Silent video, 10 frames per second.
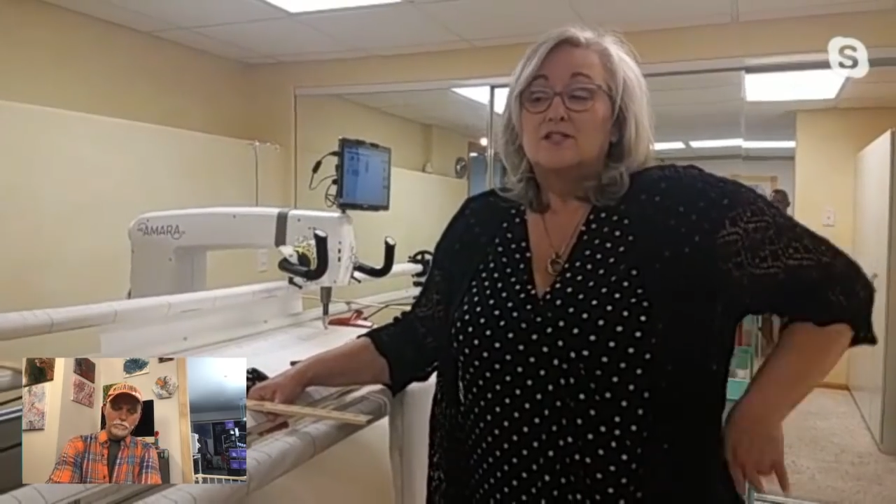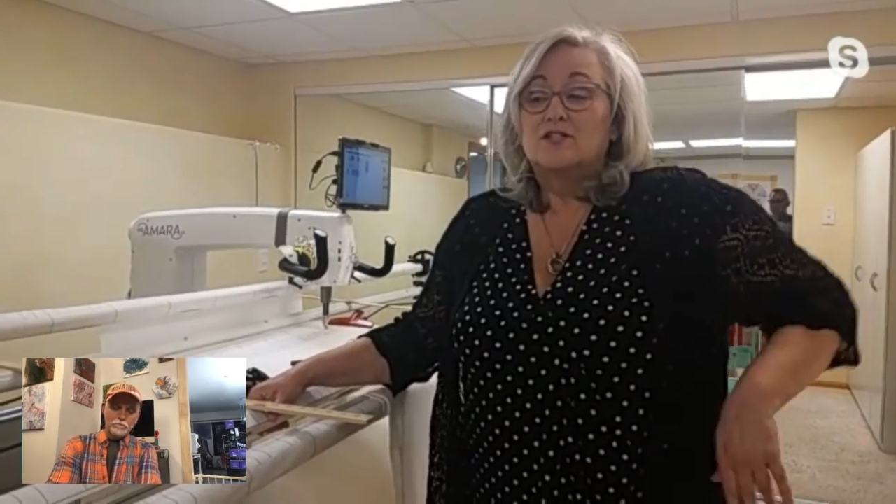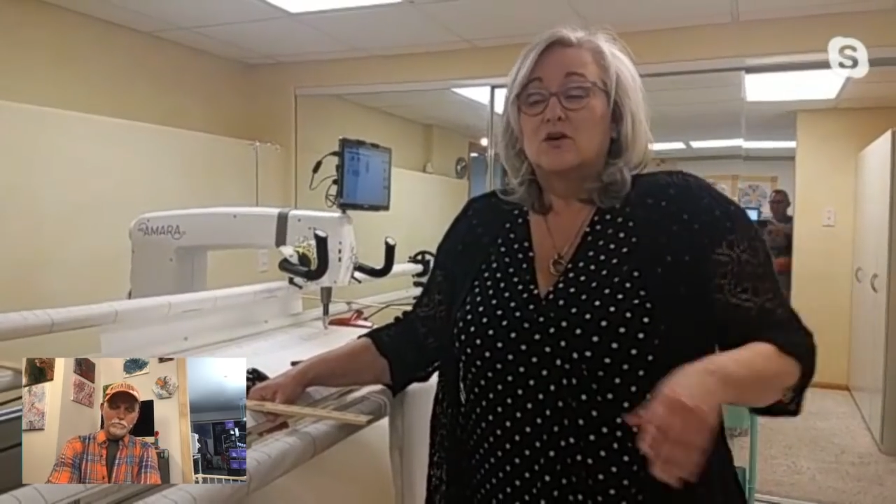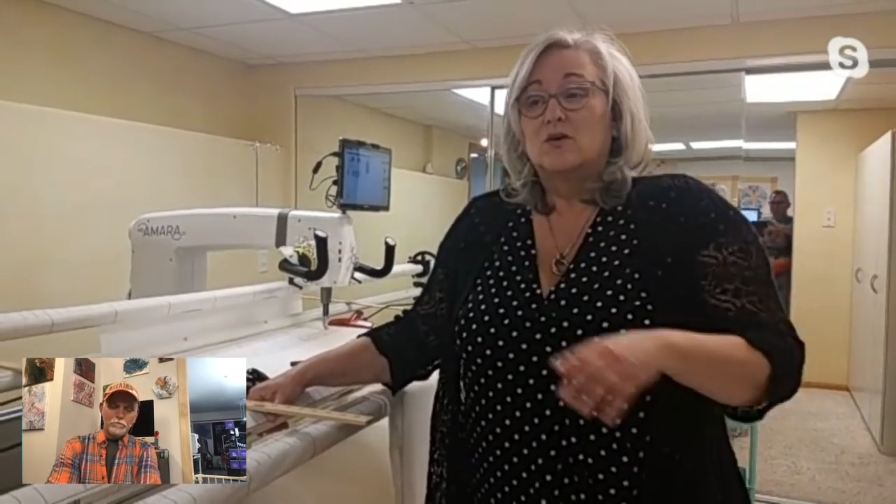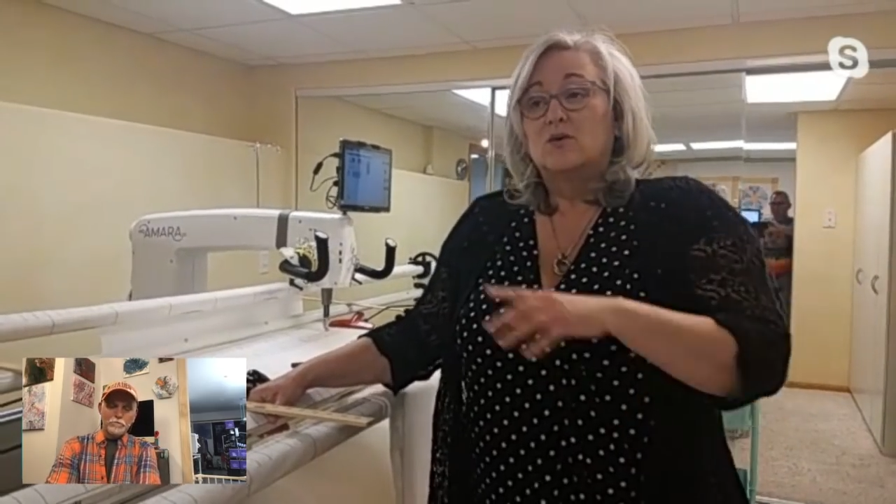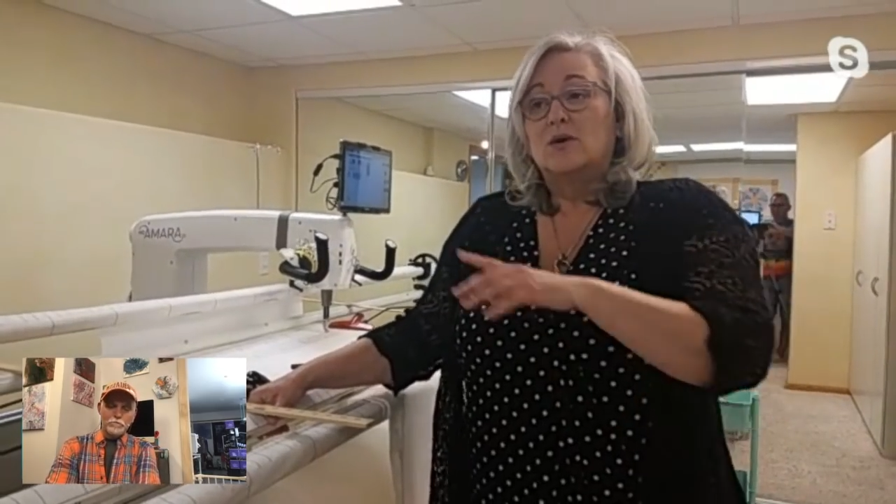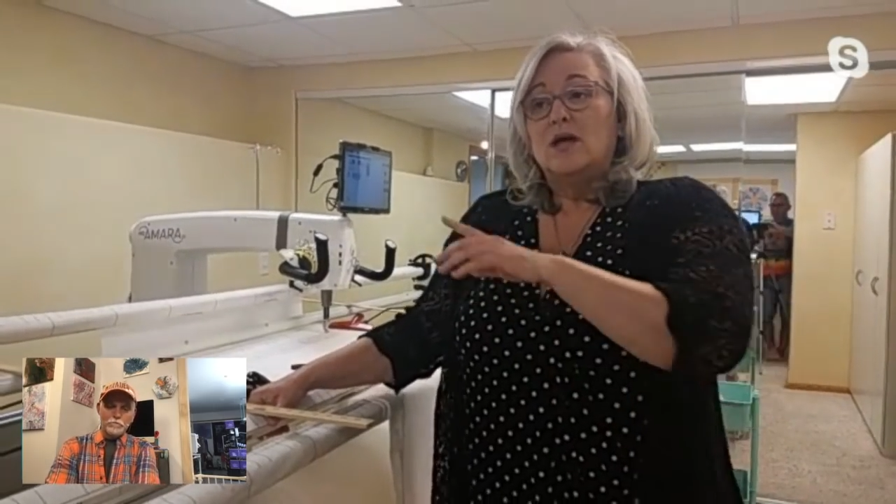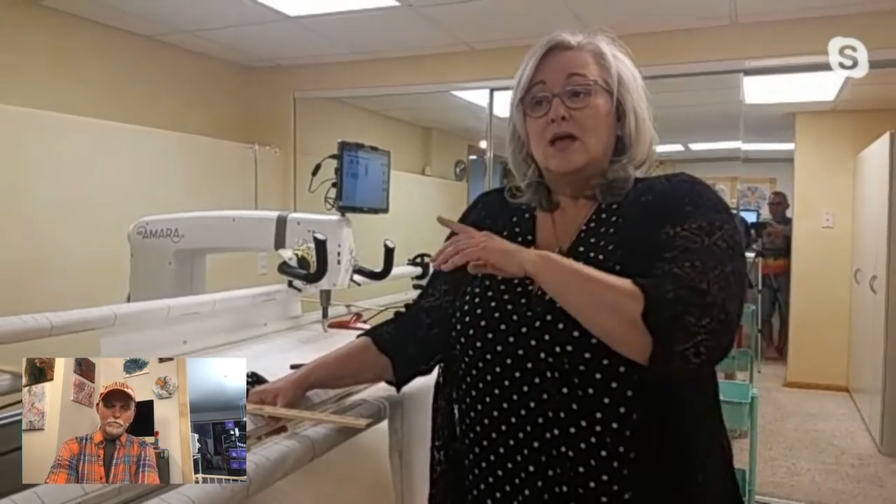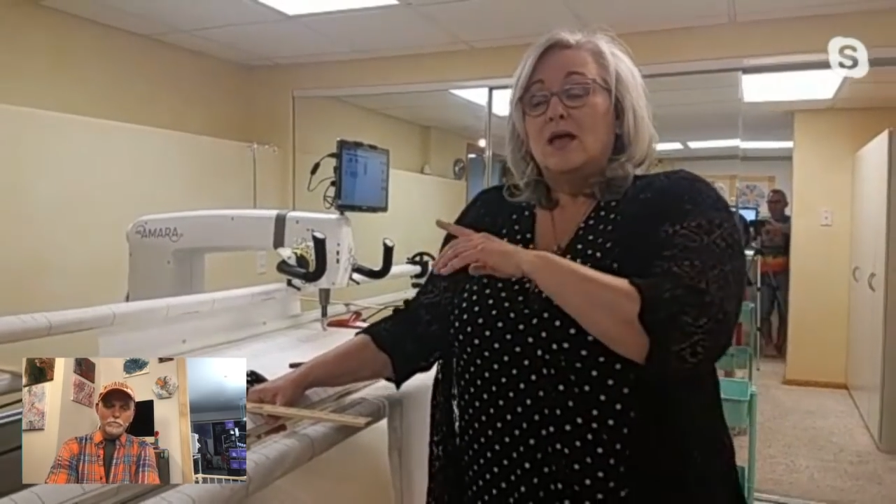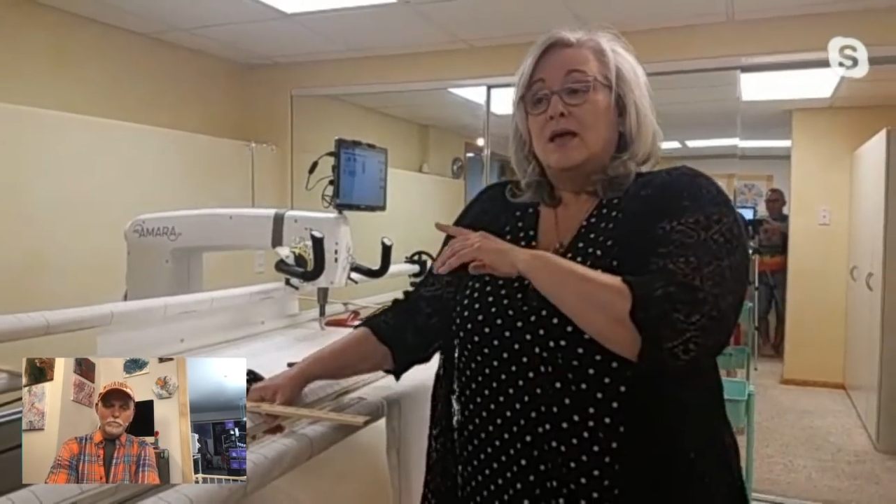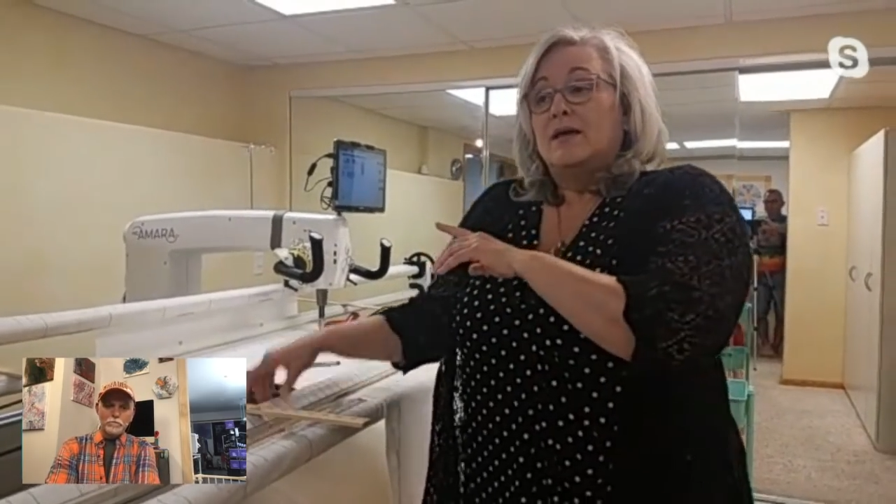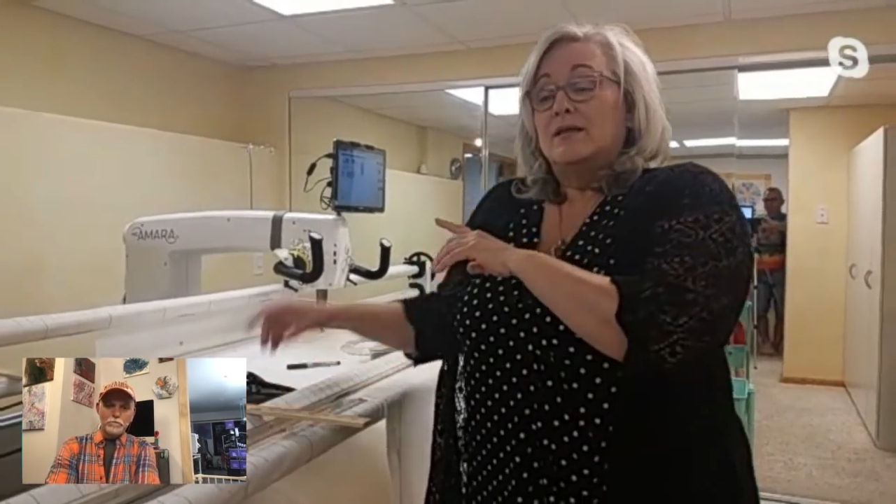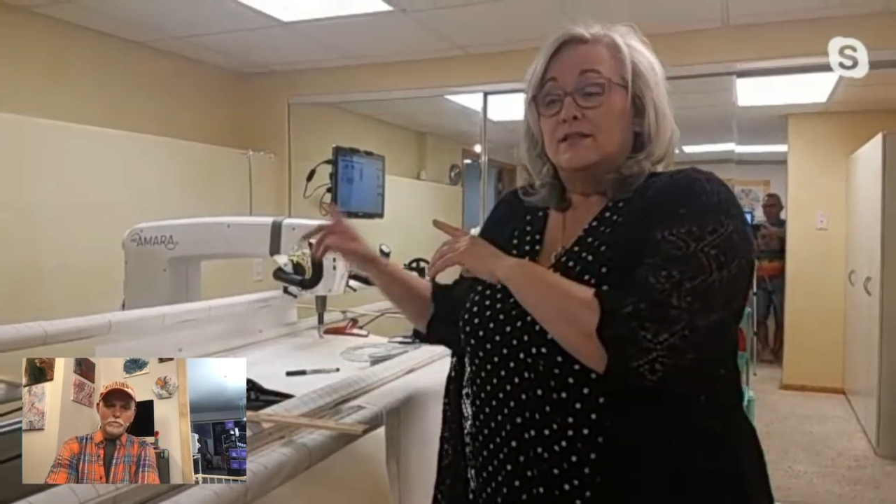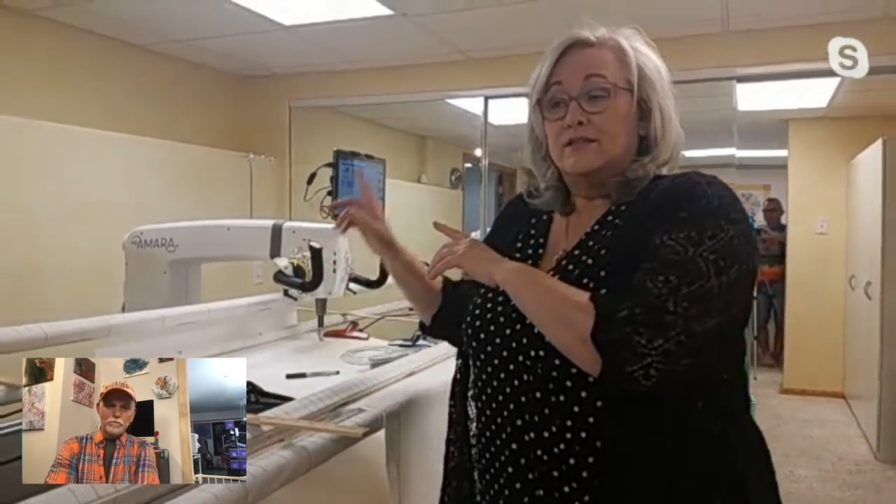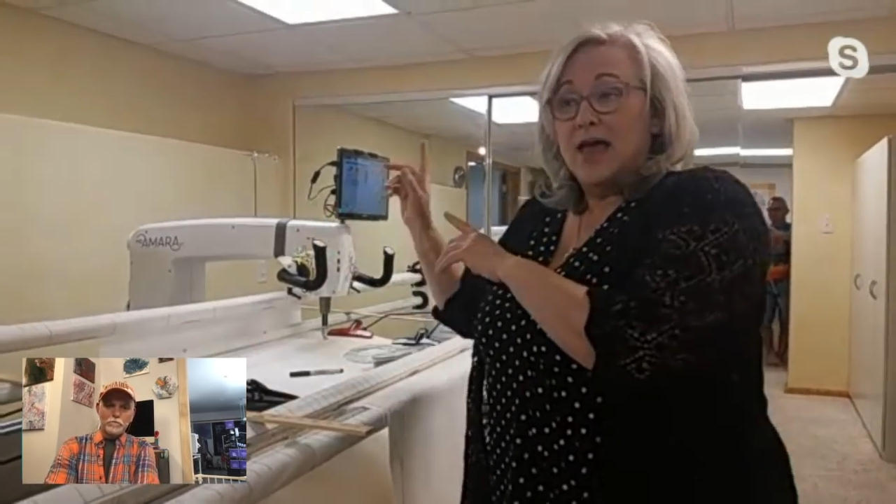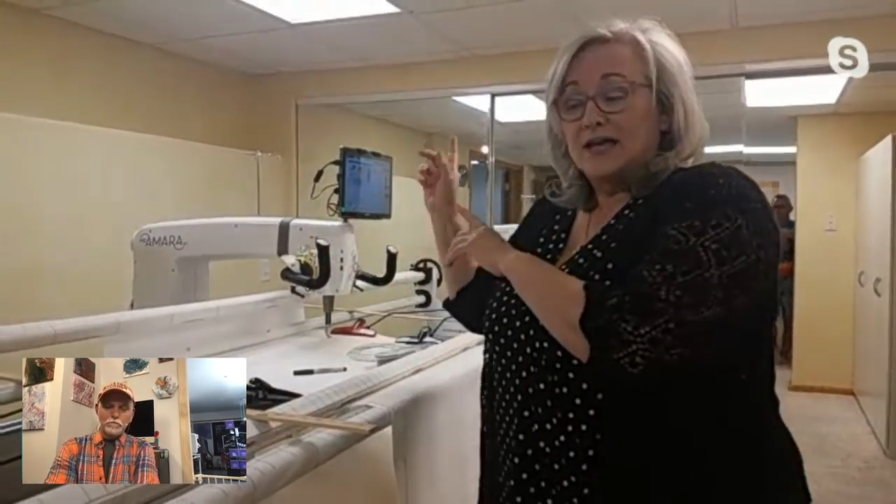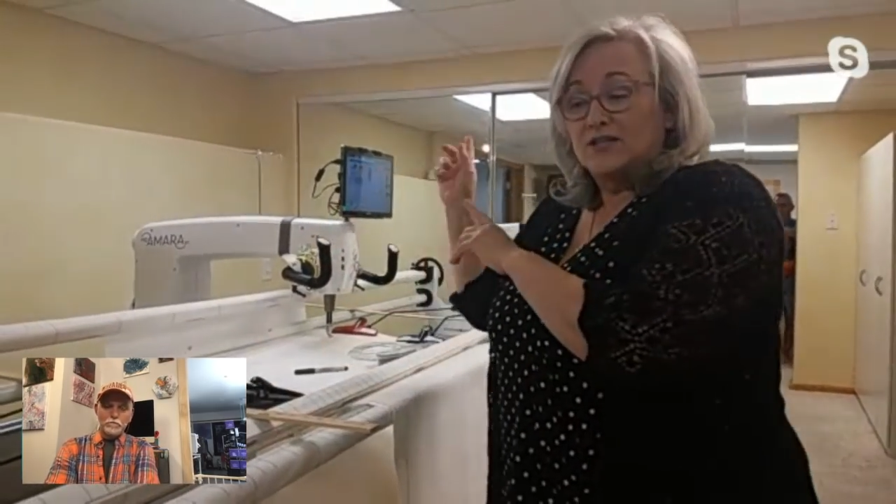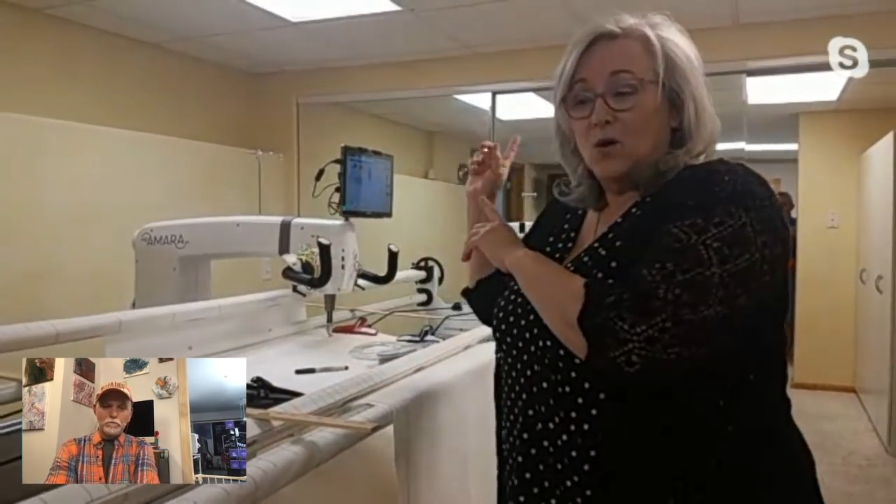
So that